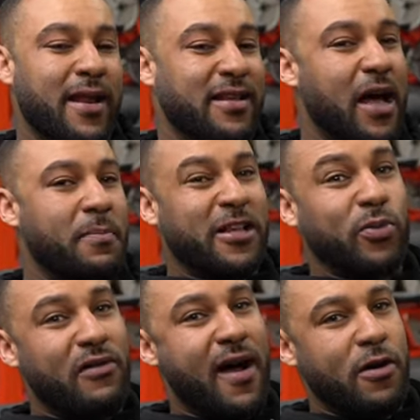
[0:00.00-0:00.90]
it this time this
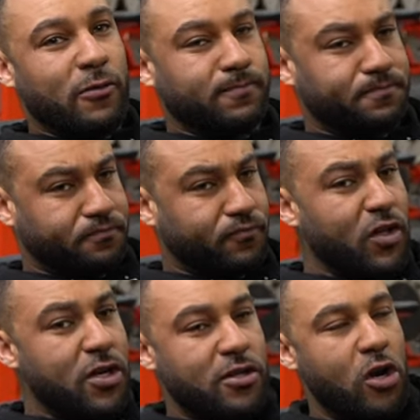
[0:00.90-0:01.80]
way around.
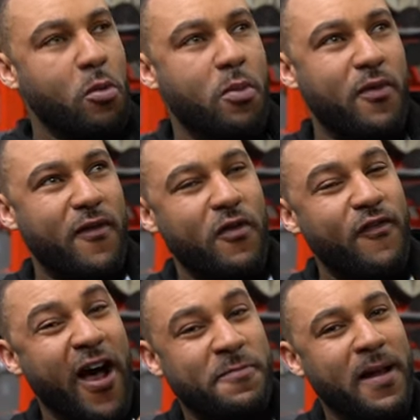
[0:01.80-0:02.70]
So normally we
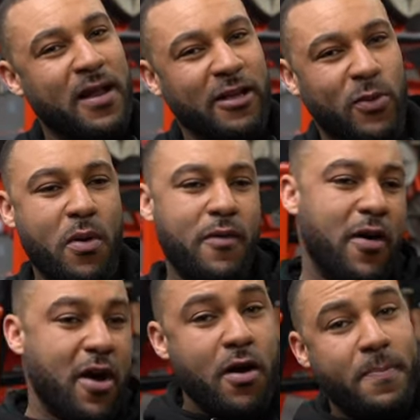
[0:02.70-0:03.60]
reverse band it this way, we
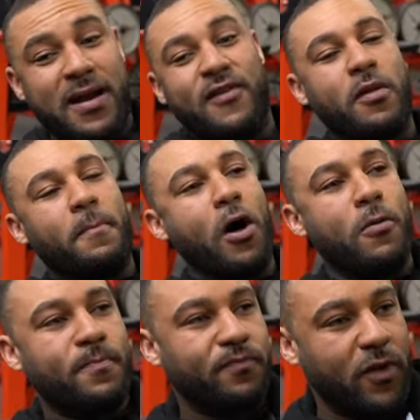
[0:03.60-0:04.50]
banded it from the
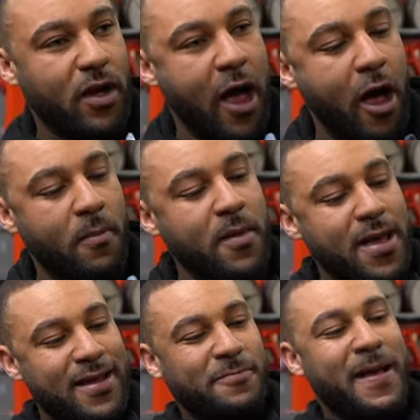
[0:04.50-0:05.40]
bottom.
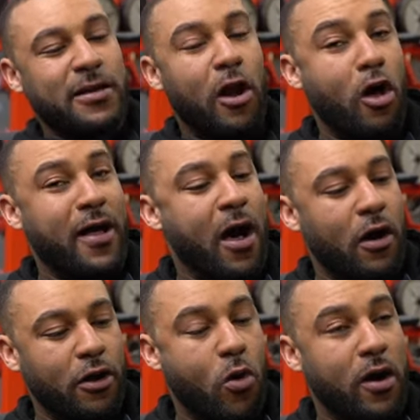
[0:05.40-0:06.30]
This makes a lockout
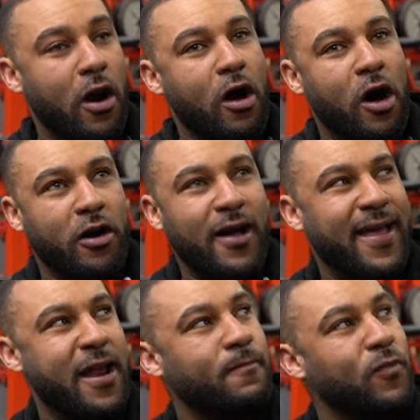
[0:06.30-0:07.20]
on the quad a lot harder.
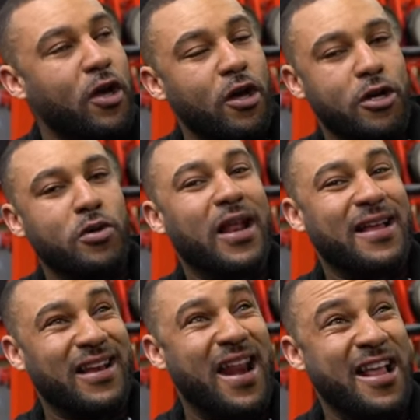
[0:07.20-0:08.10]
Again,
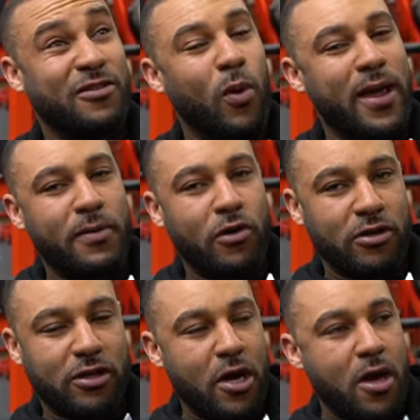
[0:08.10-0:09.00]
utilizing less weight
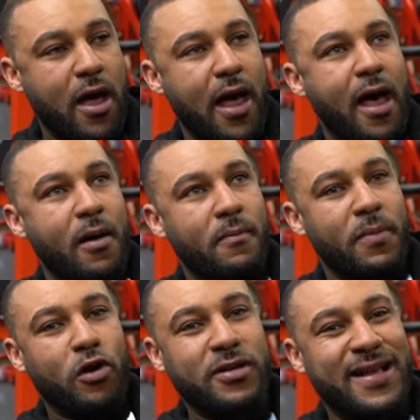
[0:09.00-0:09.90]
because
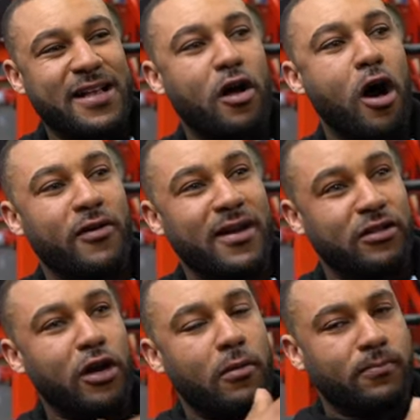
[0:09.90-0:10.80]
it gets harder at the
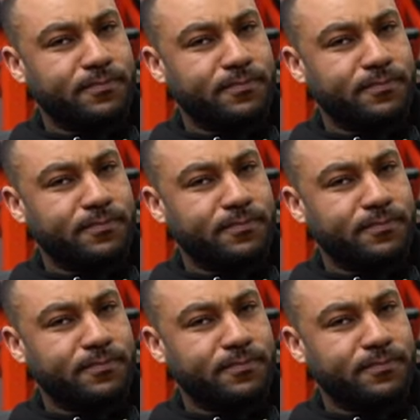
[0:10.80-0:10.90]
top,